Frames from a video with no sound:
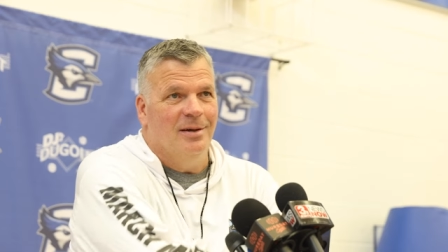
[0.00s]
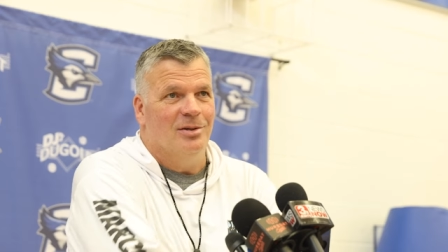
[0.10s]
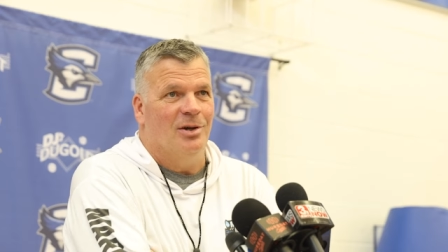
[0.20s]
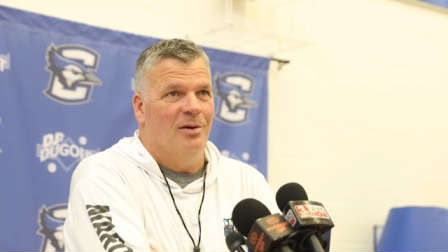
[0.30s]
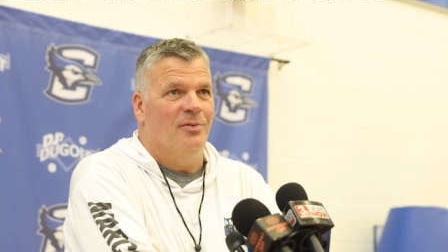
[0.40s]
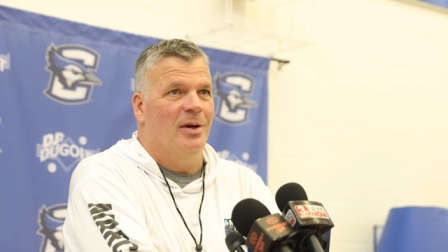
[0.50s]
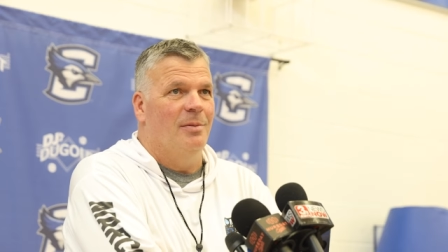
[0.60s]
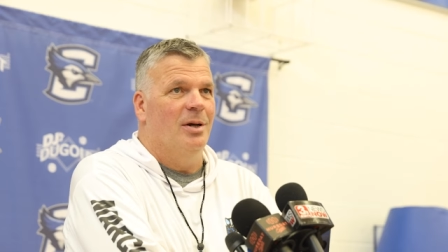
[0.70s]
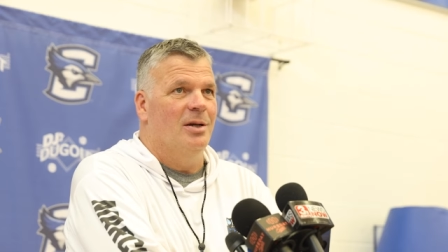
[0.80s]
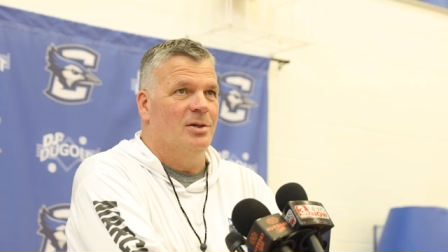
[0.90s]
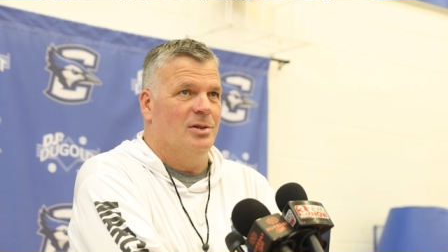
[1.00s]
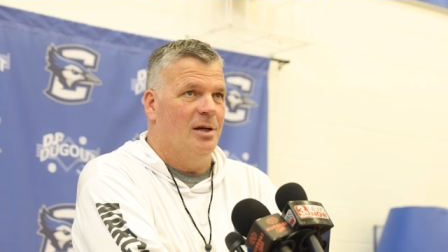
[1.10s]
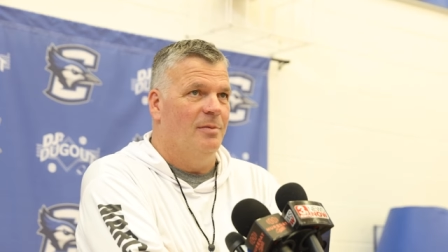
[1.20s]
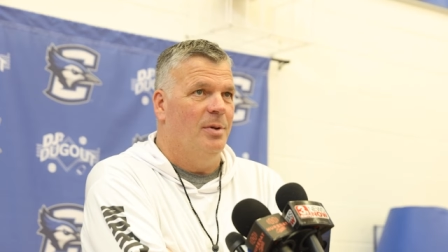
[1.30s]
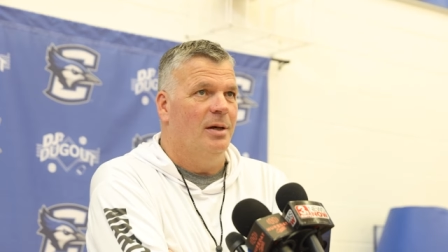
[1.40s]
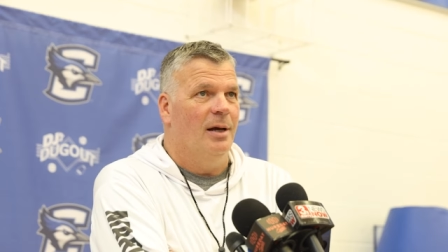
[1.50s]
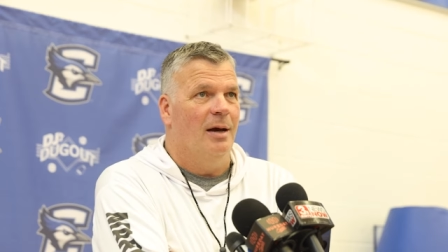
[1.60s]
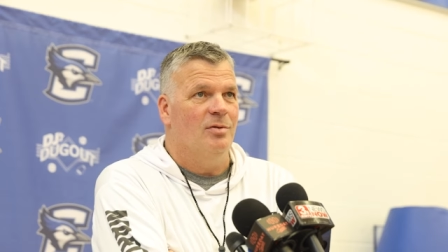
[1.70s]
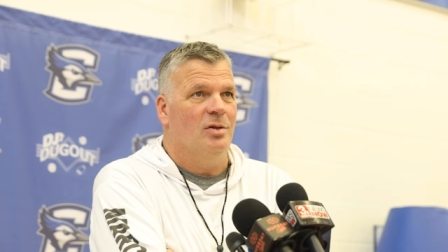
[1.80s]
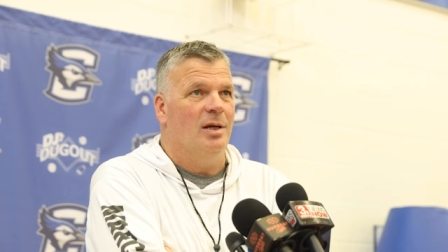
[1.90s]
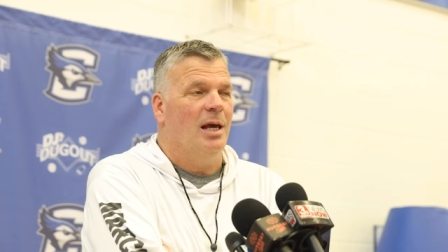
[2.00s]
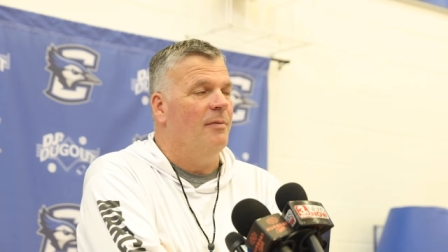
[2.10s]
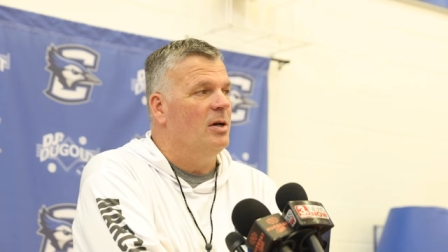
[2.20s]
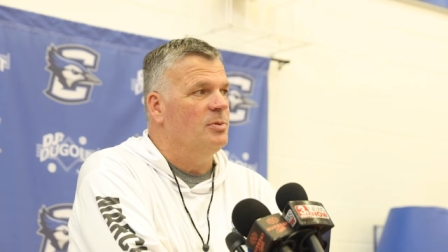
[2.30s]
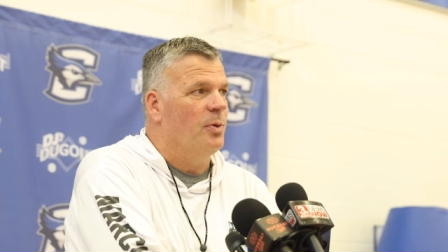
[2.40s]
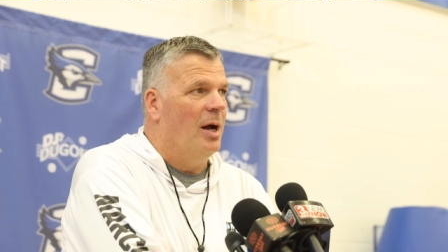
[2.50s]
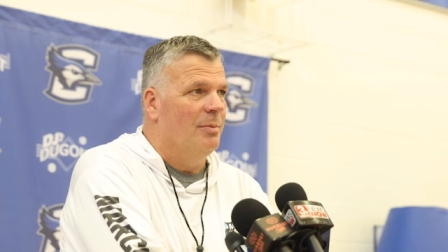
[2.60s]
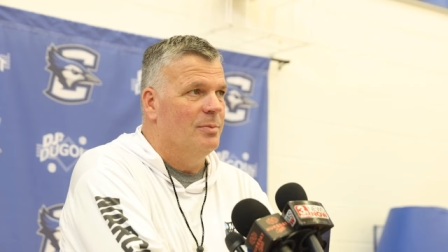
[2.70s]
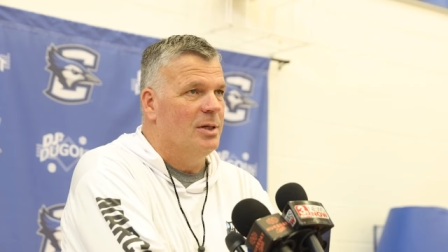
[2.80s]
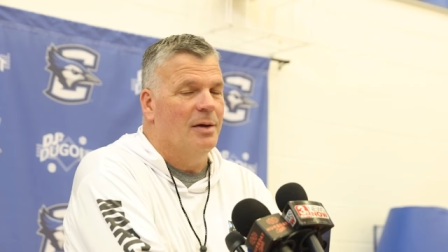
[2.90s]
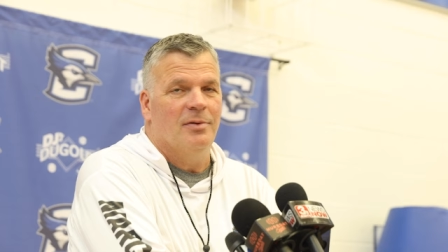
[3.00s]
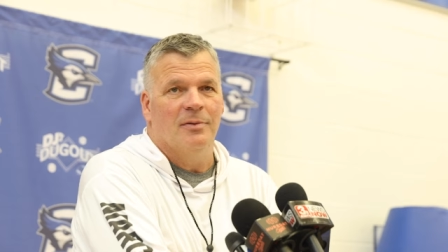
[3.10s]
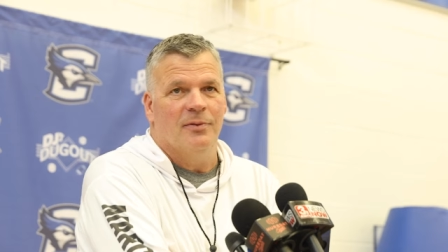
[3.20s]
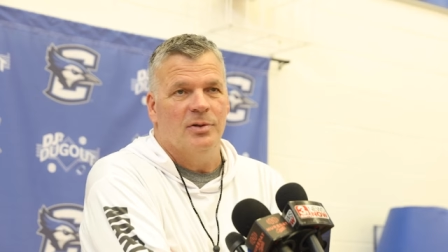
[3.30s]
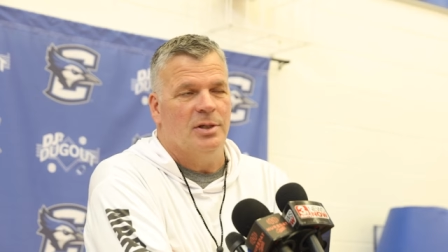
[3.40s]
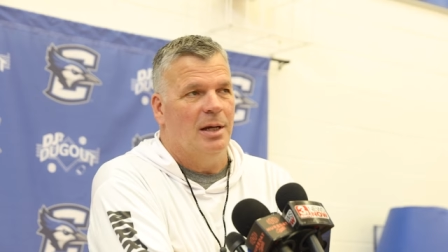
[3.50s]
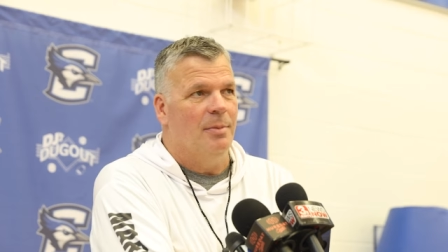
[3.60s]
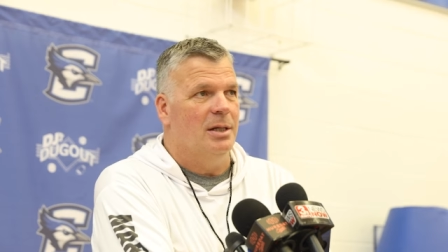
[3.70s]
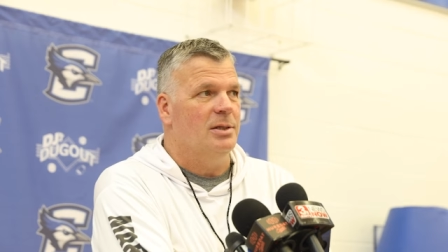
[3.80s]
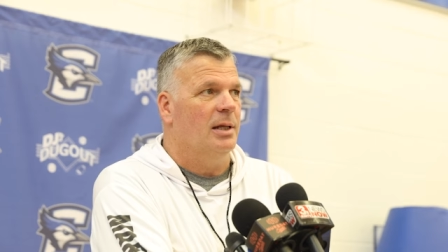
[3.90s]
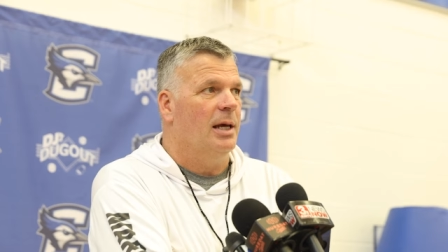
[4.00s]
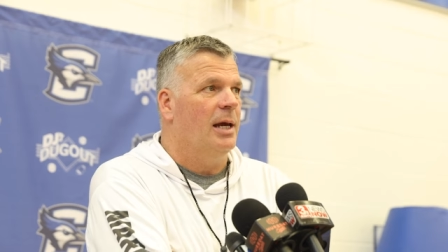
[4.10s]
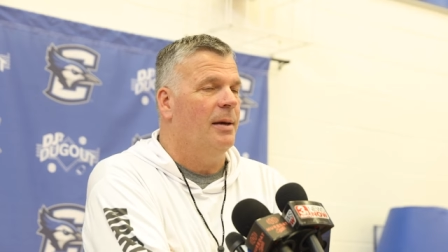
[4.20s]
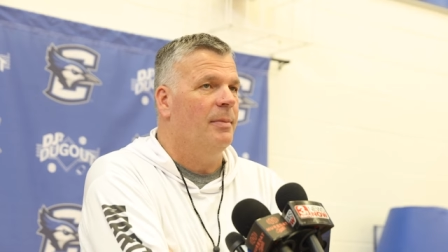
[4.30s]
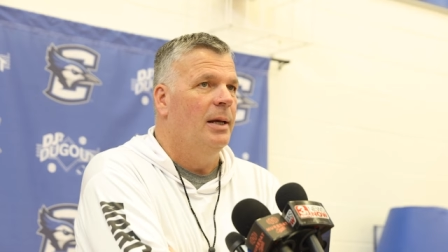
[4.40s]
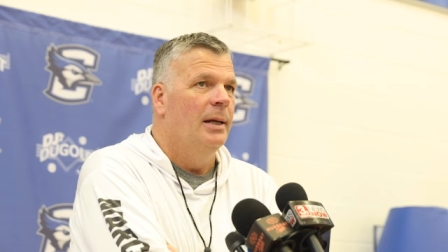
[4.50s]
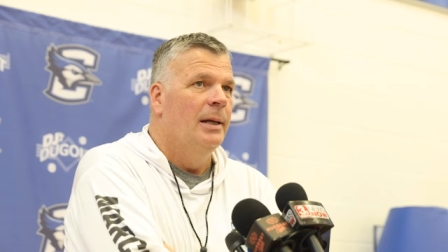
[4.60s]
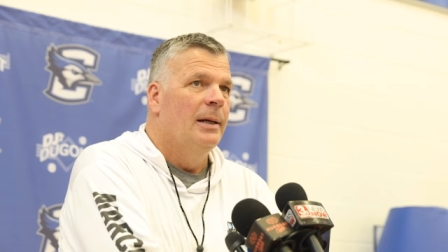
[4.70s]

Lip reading: it's hard for anybody to solve, but obviously it gave us problems after the first 10 minutes of the game.